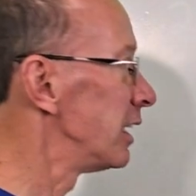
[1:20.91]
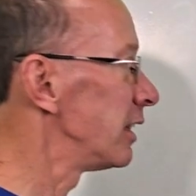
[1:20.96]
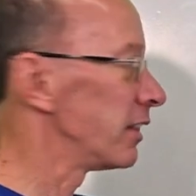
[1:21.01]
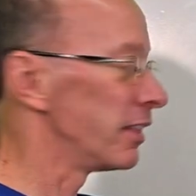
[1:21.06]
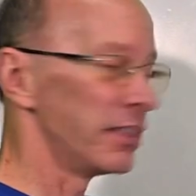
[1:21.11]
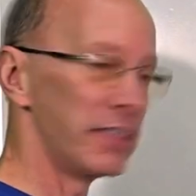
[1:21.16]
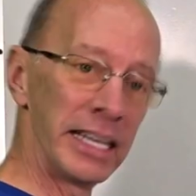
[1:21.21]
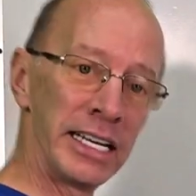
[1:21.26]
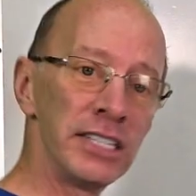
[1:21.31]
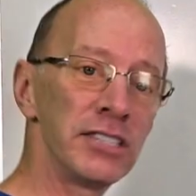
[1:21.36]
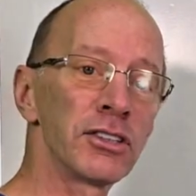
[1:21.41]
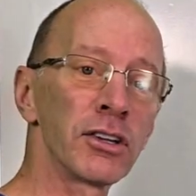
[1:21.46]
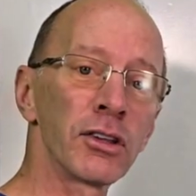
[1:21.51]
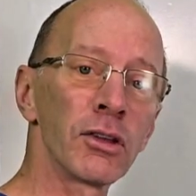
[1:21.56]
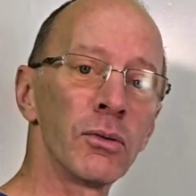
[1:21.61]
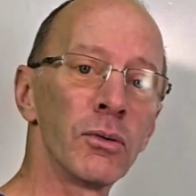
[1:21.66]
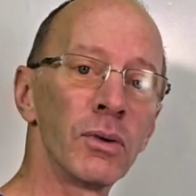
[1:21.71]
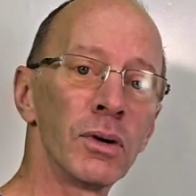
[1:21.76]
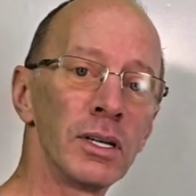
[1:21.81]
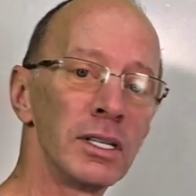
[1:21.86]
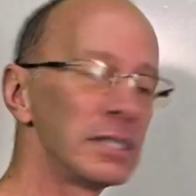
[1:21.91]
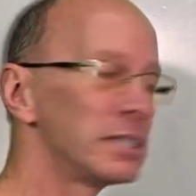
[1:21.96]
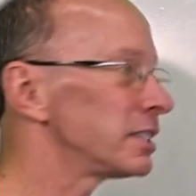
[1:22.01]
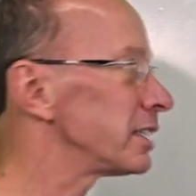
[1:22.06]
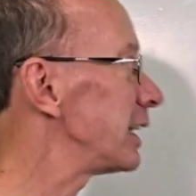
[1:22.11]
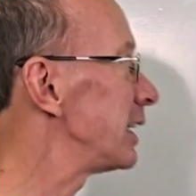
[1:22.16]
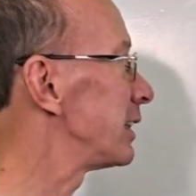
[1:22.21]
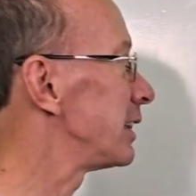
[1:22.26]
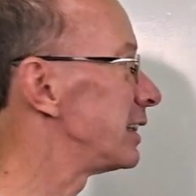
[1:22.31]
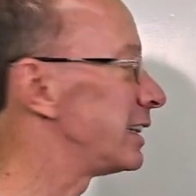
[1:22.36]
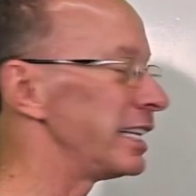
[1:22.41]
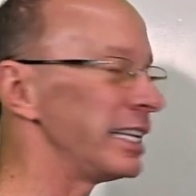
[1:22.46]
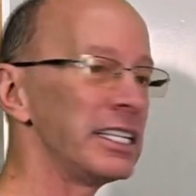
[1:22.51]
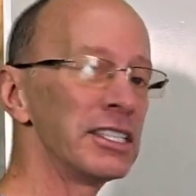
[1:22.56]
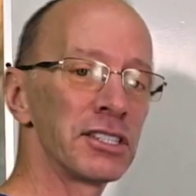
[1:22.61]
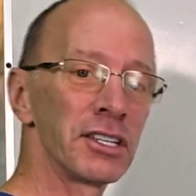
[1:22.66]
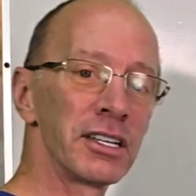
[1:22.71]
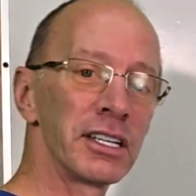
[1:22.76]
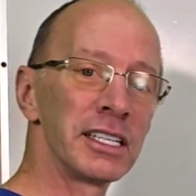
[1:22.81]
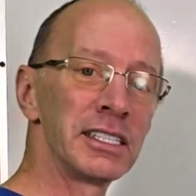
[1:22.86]
These are the 1s and
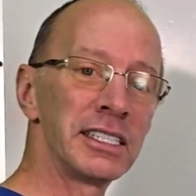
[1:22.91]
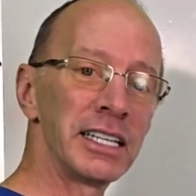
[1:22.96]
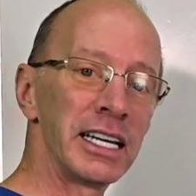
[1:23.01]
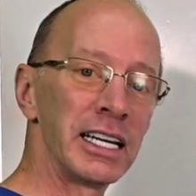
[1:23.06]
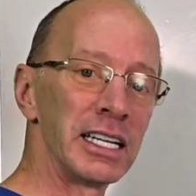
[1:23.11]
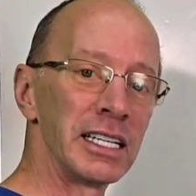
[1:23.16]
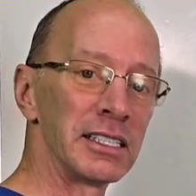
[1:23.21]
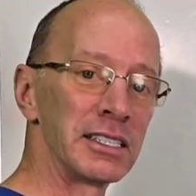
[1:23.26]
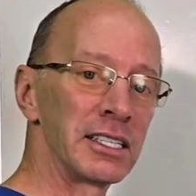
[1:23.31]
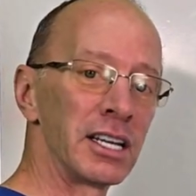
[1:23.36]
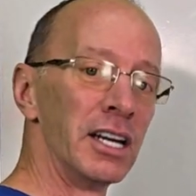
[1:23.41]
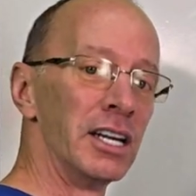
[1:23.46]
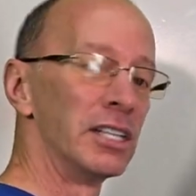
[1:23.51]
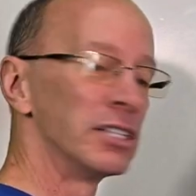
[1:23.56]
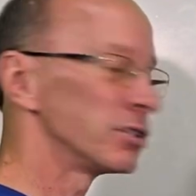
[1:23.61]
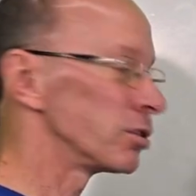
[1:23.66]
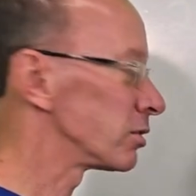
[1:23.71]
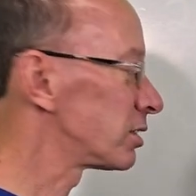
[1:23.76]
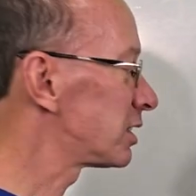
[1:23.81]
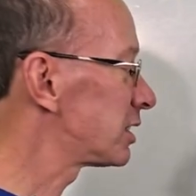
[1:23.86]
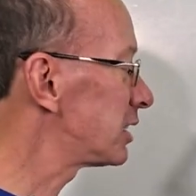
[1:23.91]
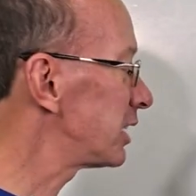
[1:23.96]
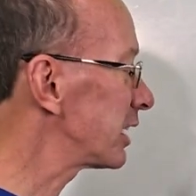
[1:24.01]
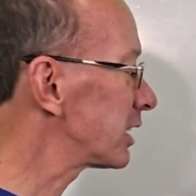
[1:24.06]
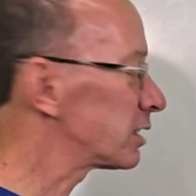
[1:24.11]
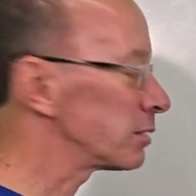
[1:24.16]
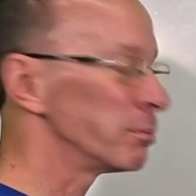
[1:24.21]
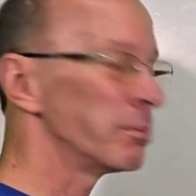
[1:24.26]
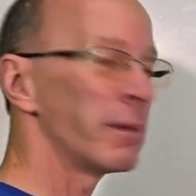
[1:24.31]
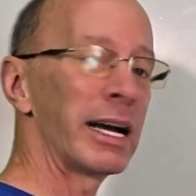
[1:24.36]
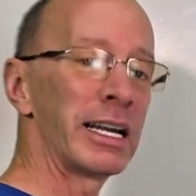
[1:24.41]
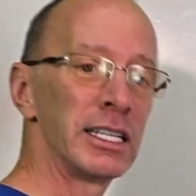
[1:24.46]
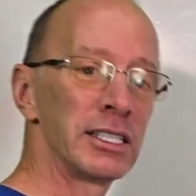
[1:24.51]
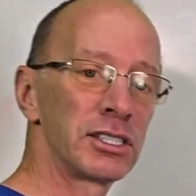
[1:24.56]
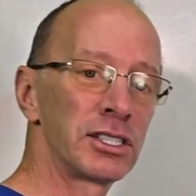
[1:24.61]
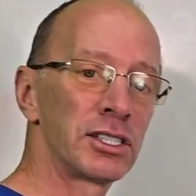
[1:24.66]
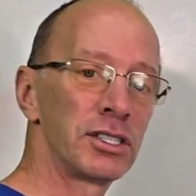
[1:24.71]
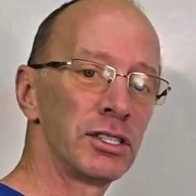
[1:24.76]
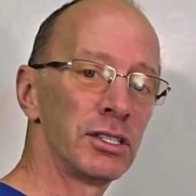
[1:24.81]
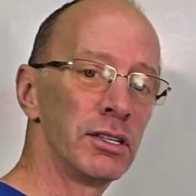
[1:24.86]
these are the 10s. So 6
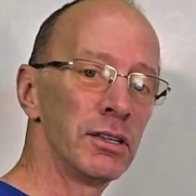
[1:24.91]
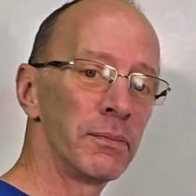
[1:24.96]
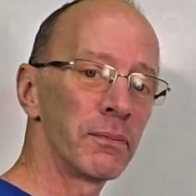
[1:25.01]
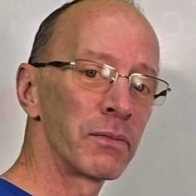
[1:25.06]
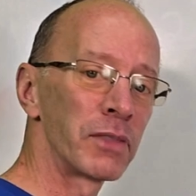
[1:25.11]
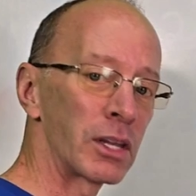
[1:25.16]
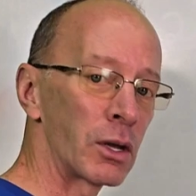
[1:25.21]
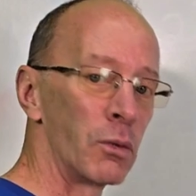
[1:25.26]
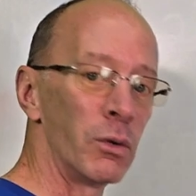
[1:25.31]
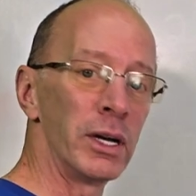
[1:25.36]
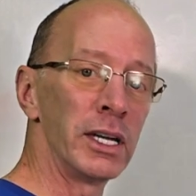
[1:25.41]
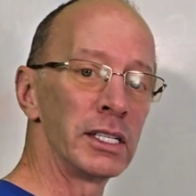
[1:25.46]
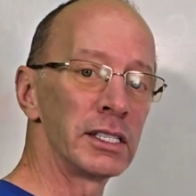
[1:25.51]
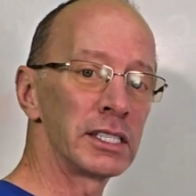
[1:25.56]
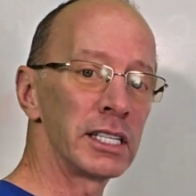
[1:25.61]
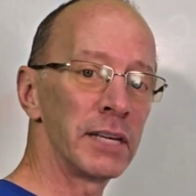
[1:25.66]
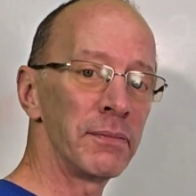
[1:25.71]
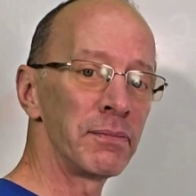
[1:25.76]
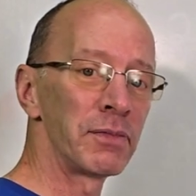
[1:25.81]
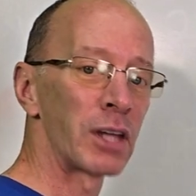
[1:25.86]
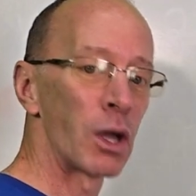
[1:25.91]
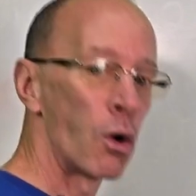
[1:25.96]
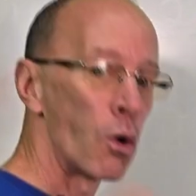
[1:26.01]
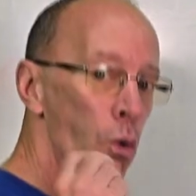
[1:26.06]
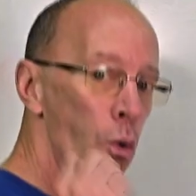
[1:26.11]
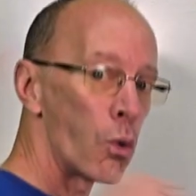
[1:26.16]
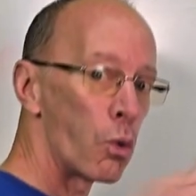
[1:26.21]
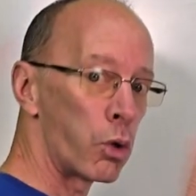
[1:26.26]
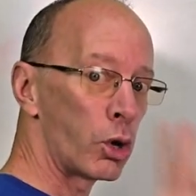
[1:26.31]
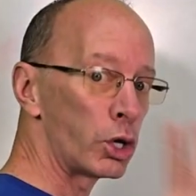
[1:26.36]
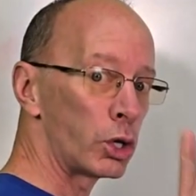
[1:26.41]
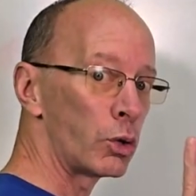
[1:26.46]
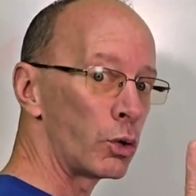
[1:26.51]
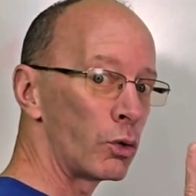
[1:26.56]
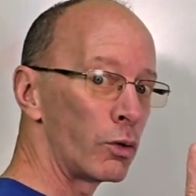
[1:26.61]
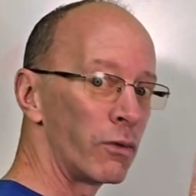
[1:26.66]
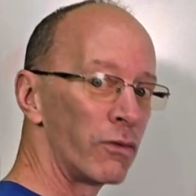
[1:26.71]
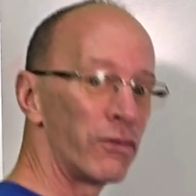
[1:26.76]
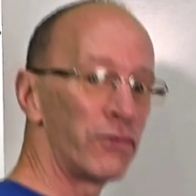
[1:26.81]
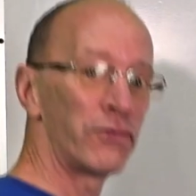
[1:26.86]
minus 2, what is it?
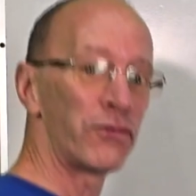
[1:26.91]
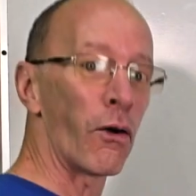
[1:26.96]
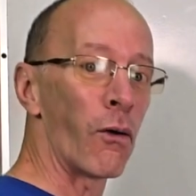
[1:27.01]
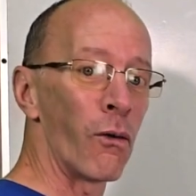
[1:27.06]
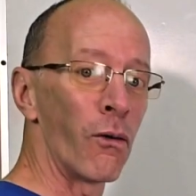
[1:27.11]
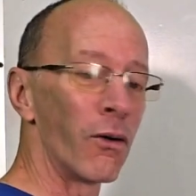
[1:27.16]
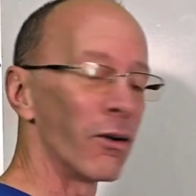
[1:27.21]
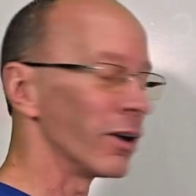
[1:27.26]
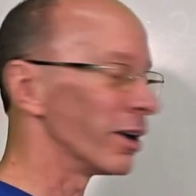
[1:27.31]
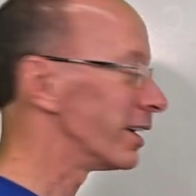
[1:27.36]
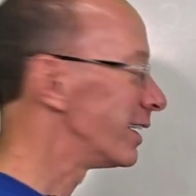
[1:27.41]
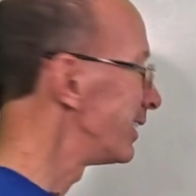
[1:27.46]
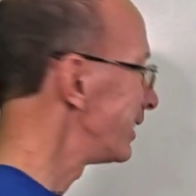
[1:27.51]
Whew, 4.